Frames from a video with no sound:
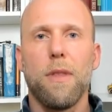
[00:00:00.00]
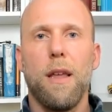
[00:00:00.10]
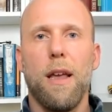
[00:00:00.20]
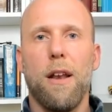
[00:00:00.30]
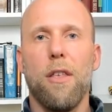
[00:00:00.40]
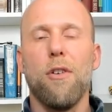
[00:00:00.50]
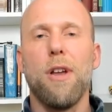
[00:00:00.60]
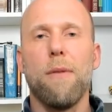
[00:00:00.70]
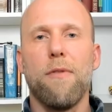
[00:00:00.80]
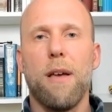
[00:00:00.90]
And another
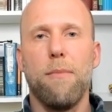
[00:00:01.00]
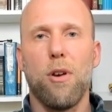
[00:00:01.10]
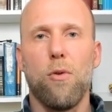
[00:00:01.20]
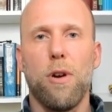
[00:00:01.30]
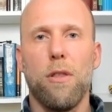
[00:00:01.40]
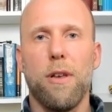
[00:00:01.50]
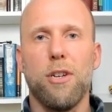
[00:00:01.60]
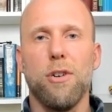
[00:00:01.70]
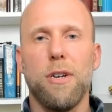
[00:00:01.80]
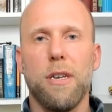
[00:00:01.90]
name for that Bitcoin
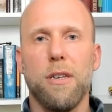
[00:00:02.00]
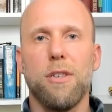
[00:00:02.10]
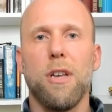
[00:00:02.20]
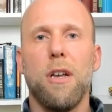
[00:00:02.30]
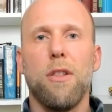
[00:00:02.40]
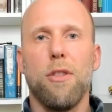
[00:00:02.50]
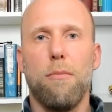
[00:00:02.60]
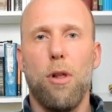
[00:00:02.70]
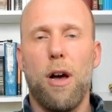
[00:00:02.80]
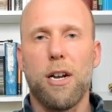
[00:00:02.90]
ledger is the
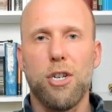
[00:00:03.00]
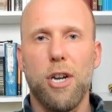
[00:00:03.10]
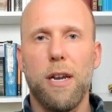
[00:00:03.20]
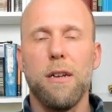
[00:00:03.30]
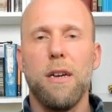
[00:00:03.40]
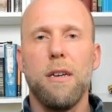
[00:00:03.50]
blockchain.